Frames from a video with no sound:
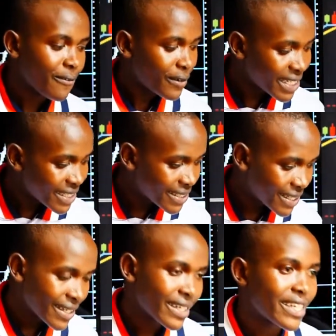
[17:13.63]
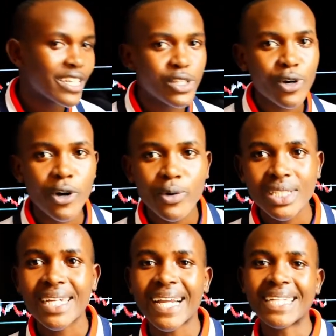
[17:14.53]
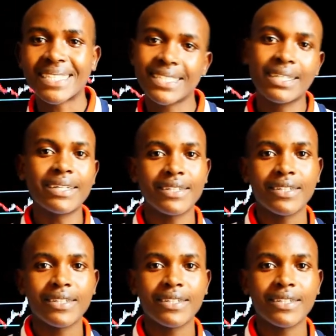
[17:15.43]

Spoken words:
risk is always guaranteed.